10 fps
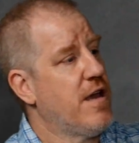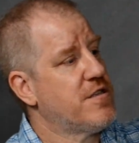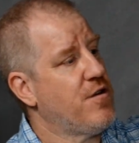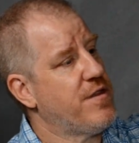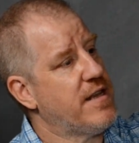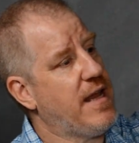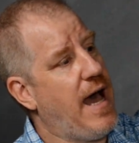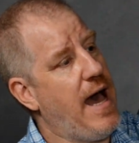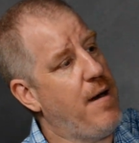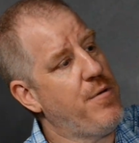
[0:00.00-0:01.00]
So at the
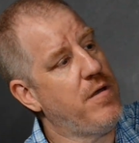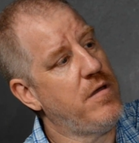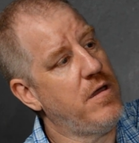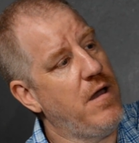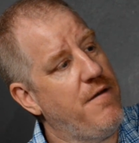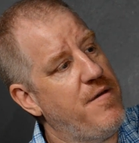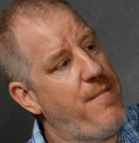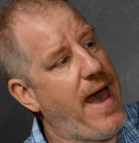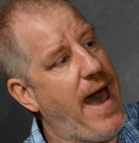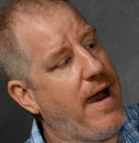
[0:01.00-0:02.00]
top of the
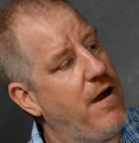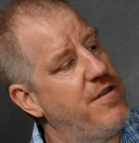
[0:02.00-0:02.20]
back are